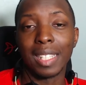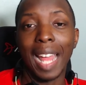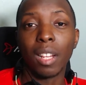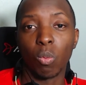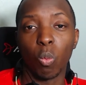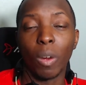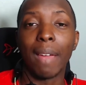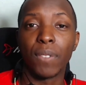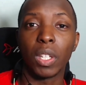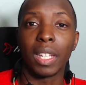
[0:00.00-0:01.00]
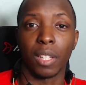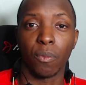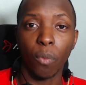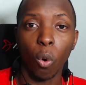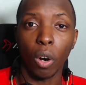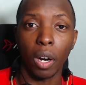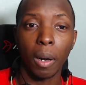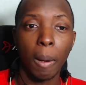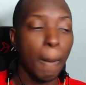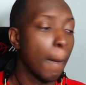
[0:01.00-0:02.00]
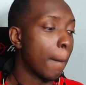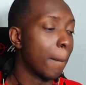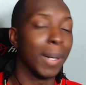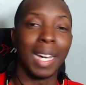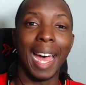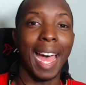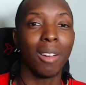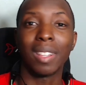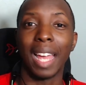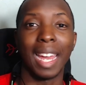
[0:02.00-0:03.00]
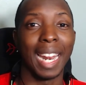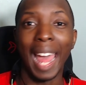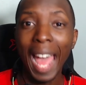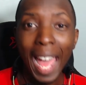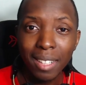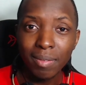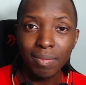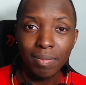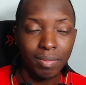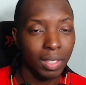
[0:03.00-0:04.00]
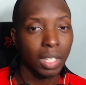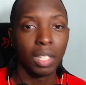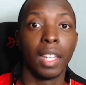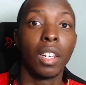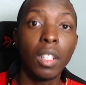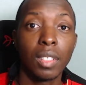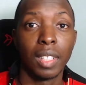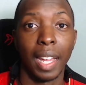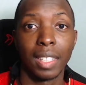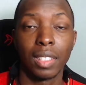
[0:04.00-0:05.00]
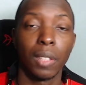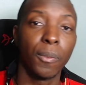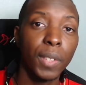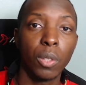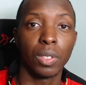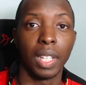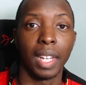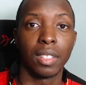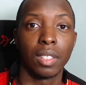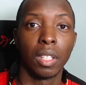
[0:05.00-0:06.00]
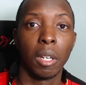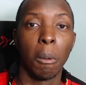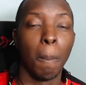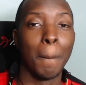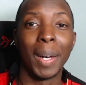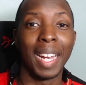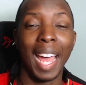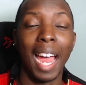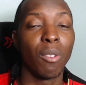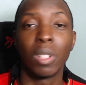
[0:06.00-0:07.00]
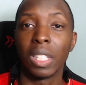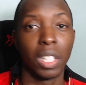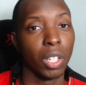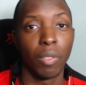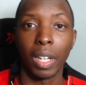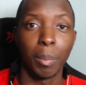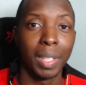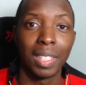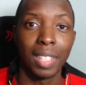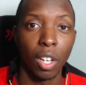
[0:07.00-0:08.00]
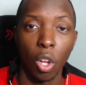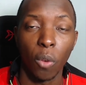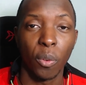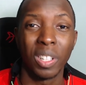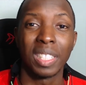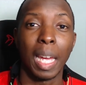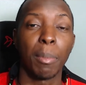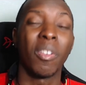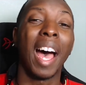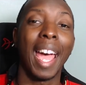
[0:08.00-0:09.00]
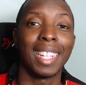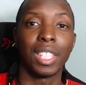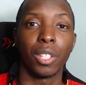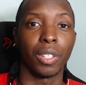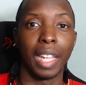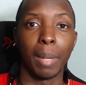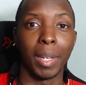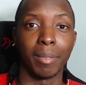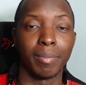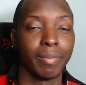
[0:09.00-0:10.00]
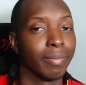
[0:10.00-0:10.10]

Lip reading: that's what I feel like it's for. But outside of that, it looks nice, it feels nice, but I really couldn't recommend this at all for any type of high tier gaming.